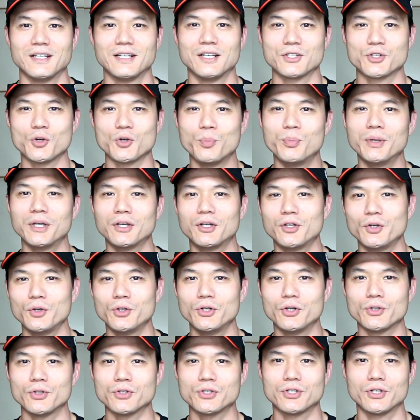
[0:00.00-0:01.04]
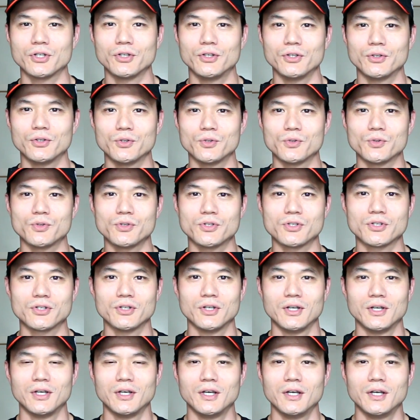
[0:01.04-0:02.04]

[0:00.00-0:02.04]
So big kudos to those